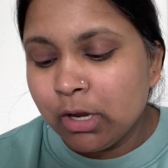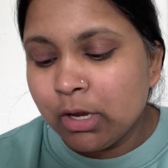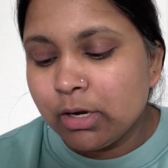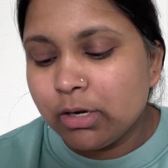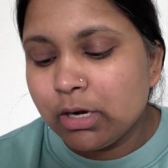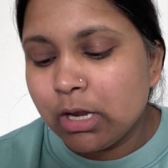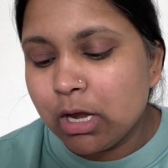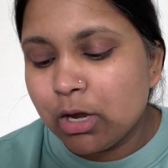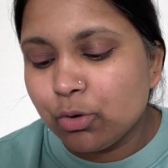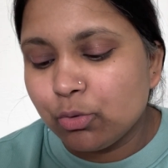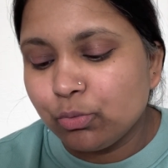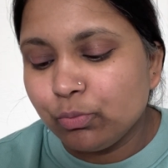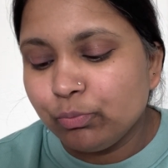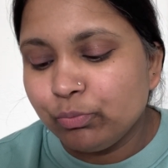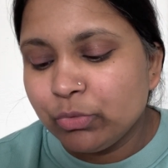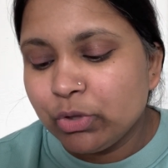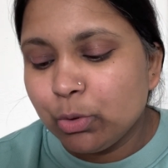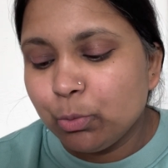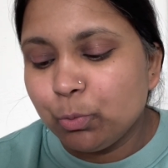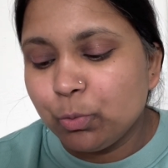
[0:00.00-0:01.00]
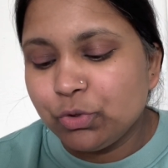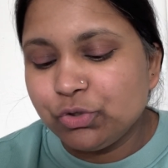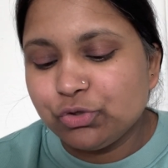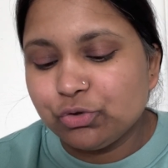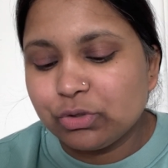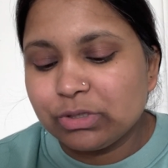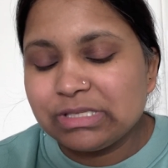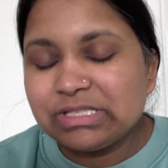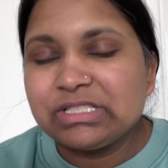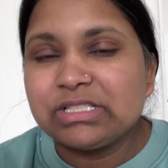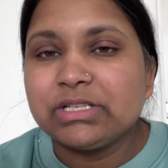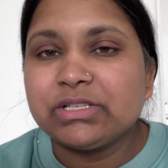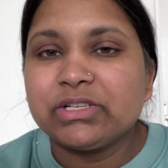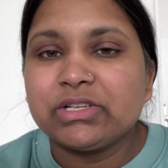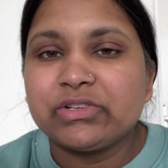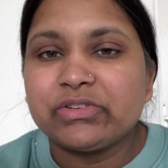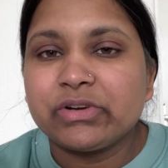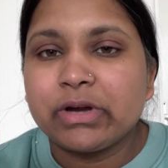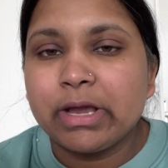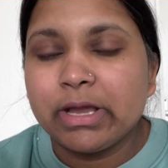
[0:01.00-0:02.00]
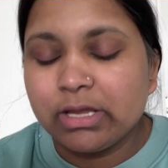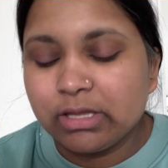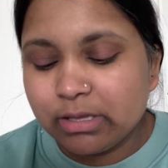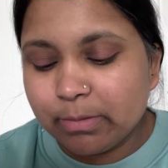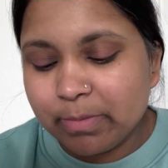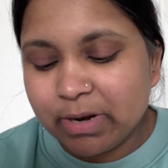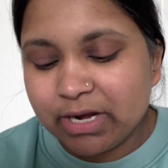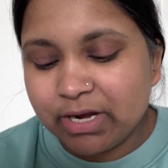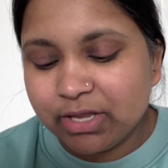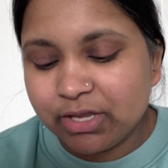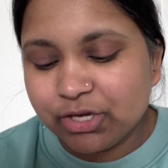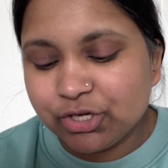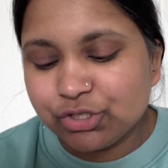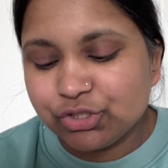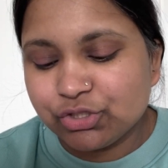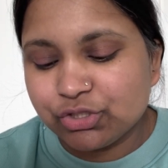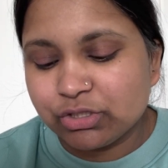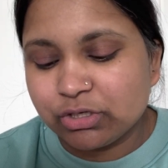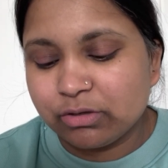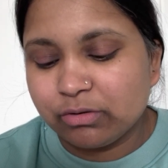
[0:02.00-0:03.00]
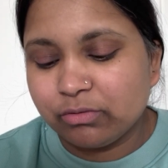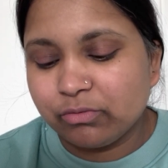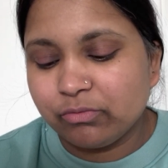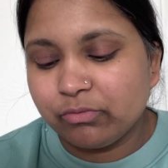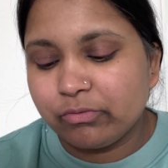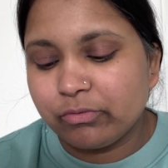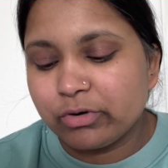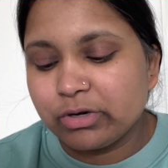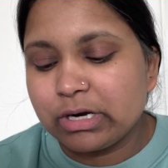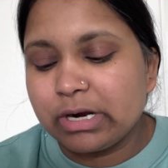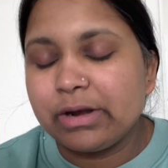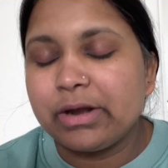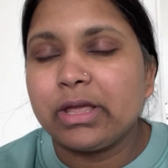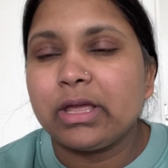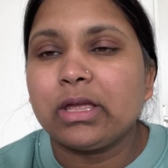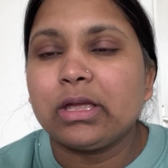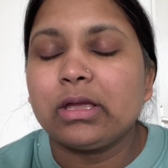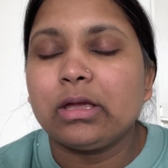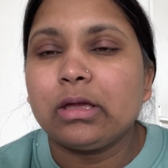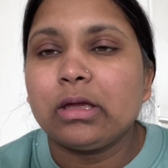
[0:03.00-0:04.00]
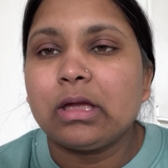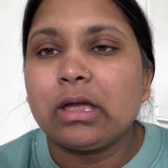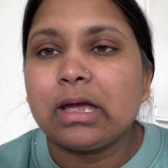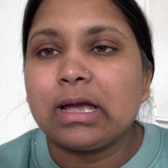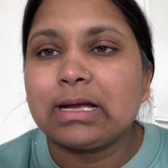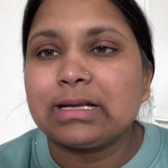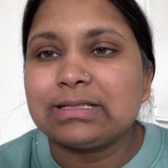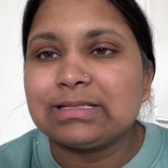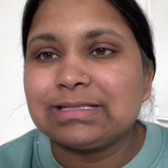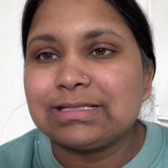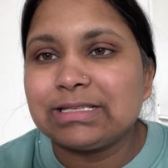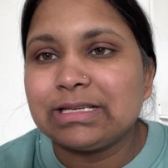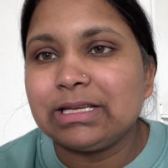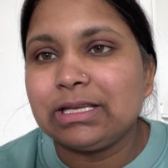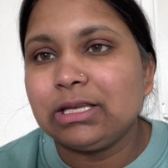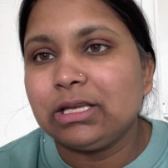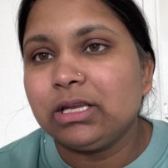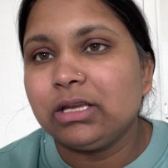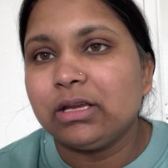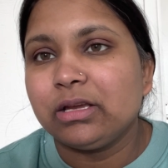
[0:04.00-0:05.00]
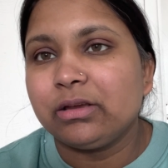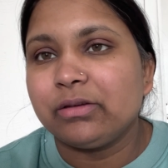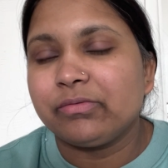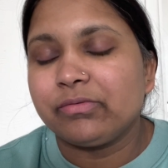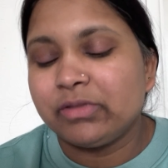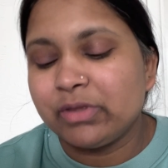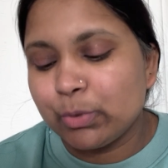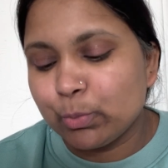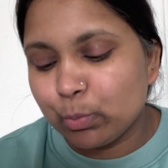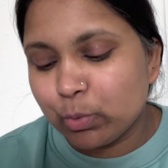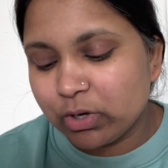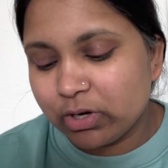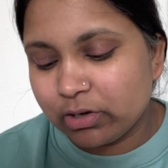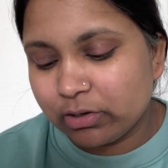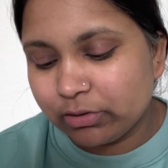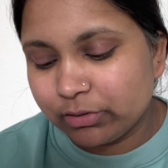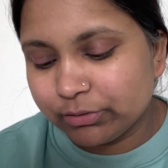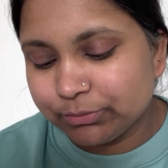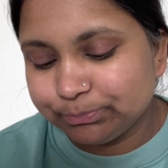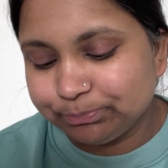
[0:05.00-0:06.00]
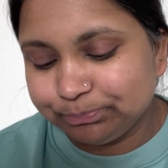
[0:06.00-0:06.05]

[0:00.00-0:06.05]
Now, would you consider trying the medication for a day and see if they work?